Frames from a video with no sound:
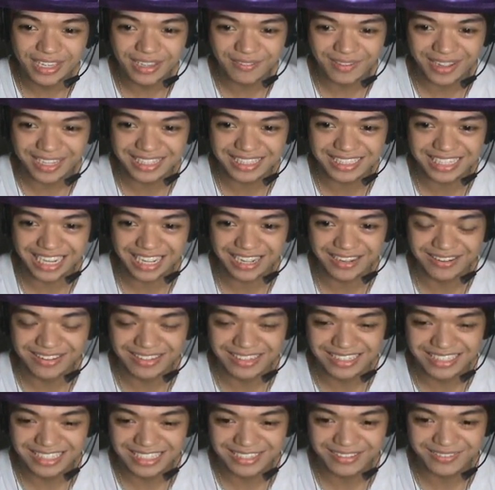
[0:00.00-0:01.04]
He went
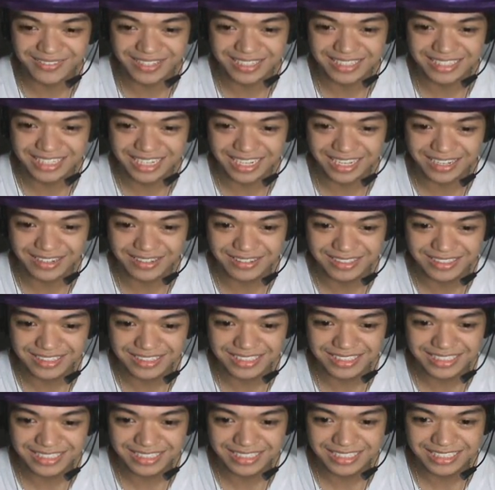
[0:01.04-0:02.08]
down, he went down.
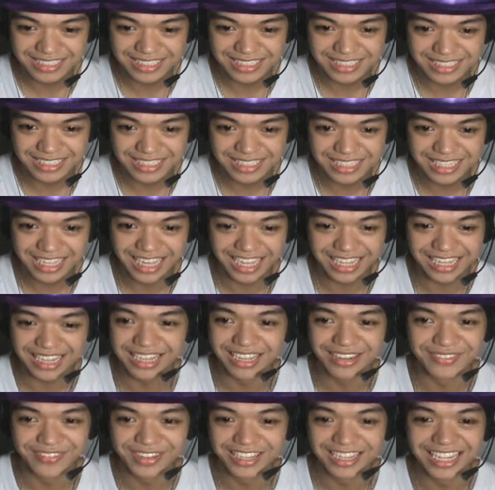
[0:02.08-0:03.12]
I
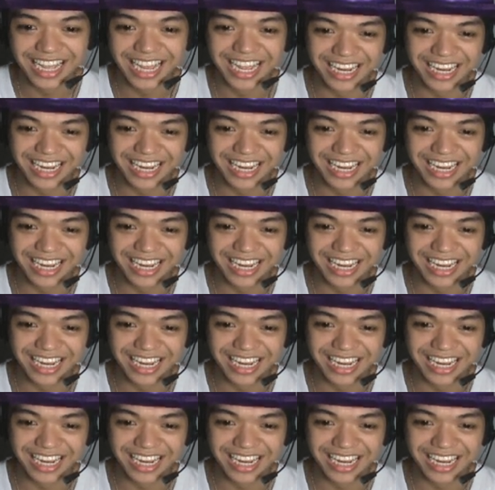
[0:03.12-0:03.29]
love it.